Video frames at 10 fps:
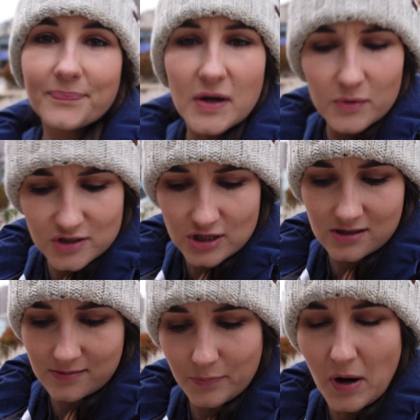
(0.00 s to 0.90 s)
which
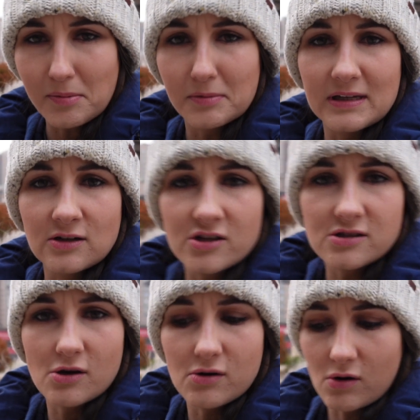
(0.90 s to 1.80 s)
is probably not
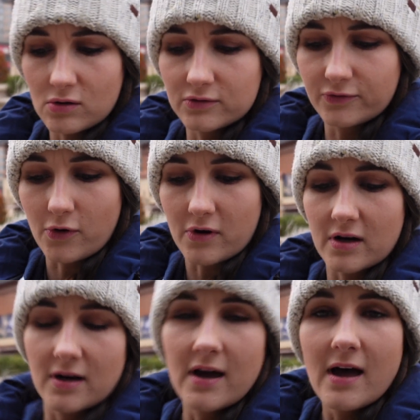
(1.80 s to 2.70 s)
so cold for
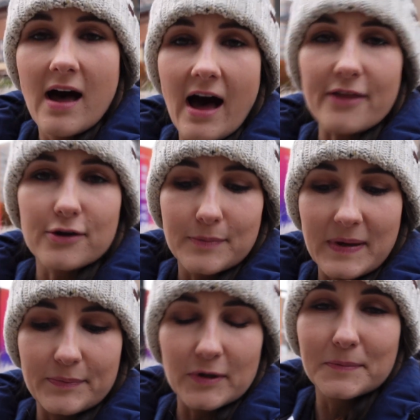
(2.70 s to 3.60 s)
other
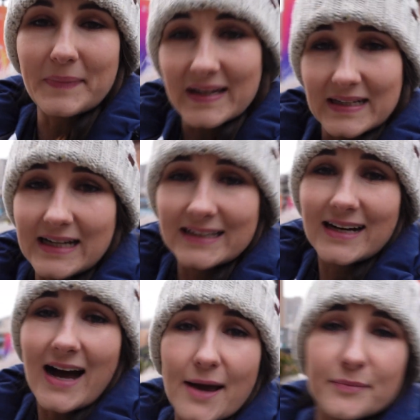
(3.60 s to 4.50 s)
people, but
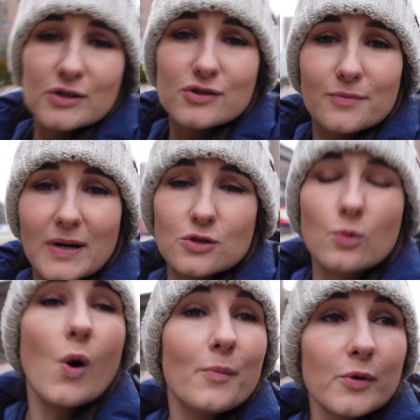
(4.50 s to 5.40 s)
I'm used to much
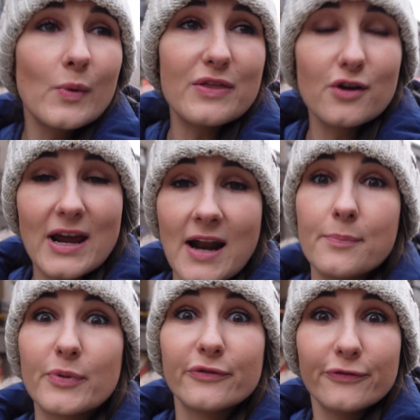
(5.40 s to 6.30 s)
warmer weather and I
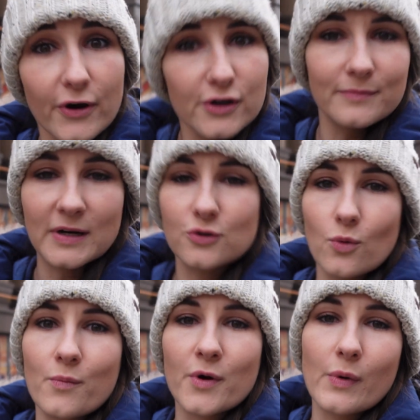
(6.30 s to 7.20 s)
prefer much
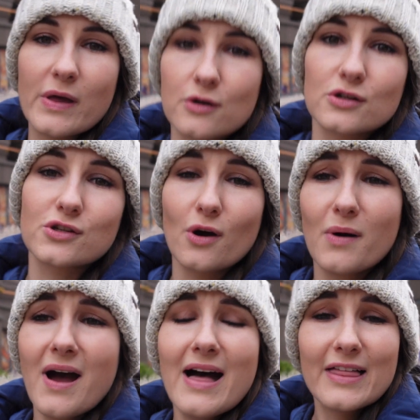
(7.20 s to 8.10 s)
warmer weather, so
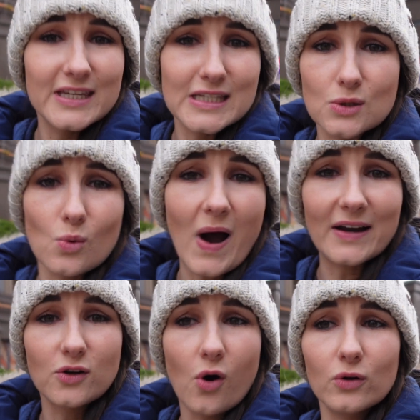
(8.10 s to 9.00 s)
this is
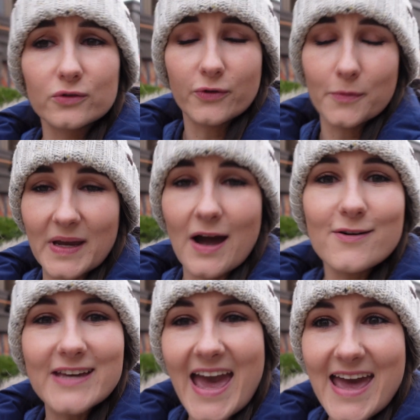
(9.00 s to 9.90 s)
quite cold for me.
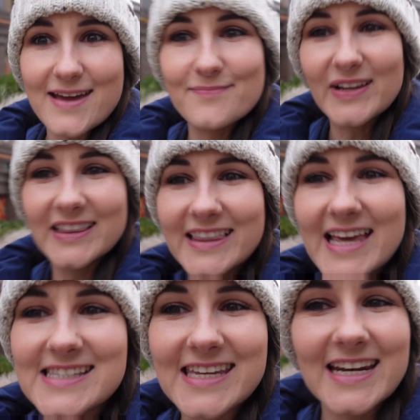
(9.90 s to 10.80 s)
Okay, but
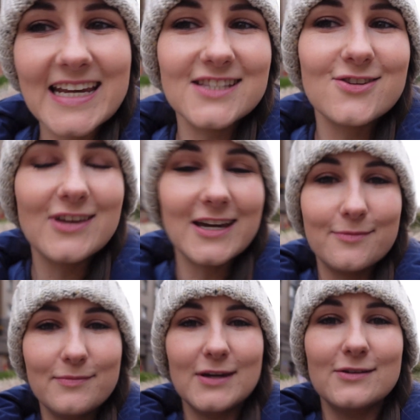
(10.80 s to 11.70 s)
let's get into the
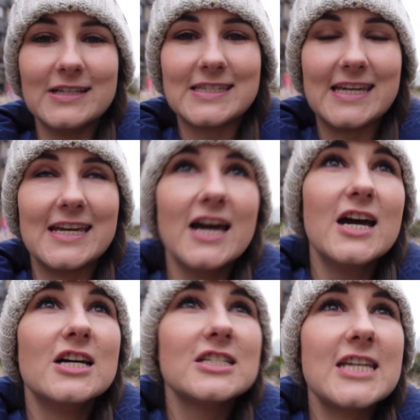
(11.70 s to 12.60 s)
community.
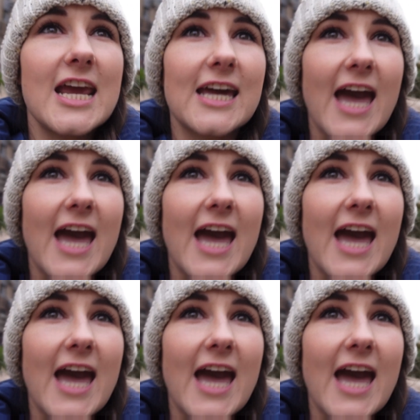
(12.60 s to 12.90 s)
Check